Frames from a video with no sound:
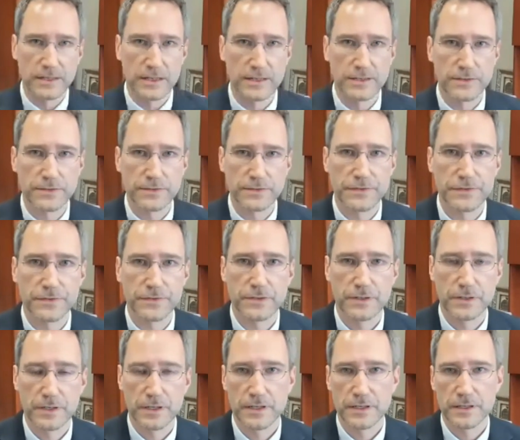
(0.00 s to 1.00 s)
of
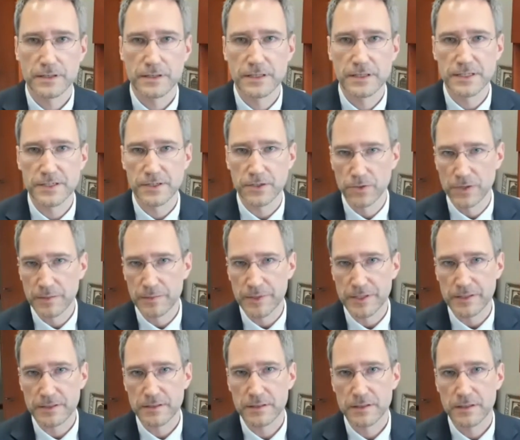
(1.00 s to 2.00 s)
these
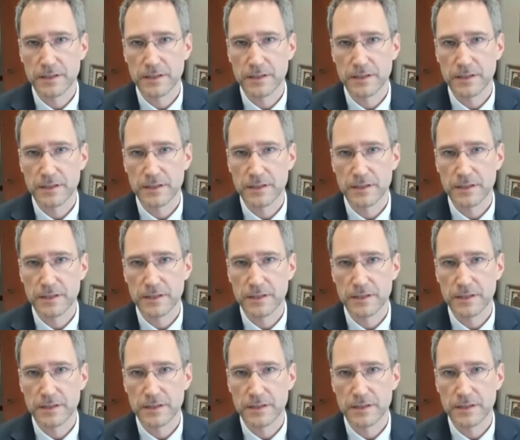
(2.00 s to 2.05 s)
agreements.